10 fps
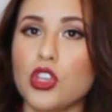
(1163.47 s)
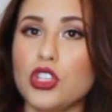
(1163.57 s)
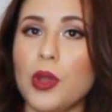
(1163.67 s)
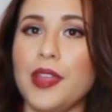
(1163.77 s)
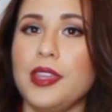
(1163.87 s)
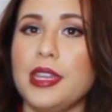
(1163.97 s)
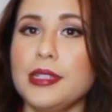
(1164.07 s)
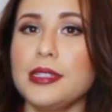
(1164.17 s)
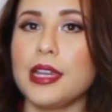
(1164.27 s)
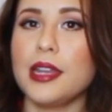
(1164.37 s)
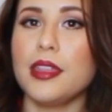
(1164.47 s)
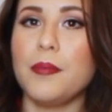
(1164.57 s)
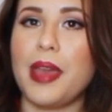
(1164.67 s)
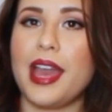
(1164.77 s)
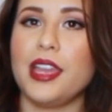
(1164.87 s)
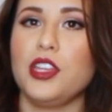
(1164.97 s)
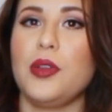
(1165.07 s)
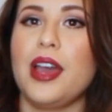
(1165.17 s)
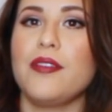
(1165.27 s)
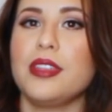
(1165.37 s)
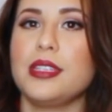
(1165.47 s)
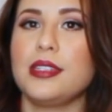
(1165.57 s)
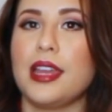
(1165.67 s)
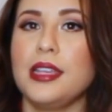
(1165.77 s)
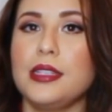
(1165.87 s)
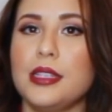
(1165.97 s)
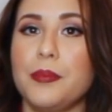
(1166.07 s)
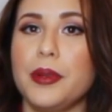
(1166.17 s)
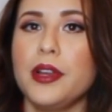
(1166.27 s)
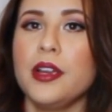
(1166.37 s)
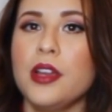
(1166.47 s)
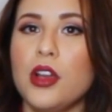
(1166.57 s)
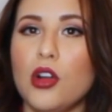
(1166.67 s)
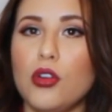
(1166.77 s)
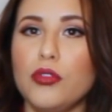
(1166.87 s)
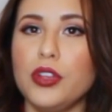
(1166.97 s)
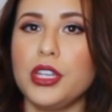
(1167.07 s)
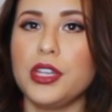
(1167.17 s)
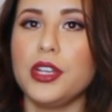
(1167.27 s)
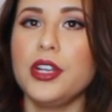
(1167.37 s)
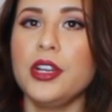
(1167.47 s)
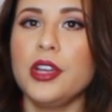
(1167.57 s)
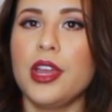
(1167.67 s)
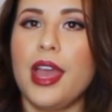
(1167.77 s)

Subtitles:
So on the inside of the bag, you have this nice zipper over here,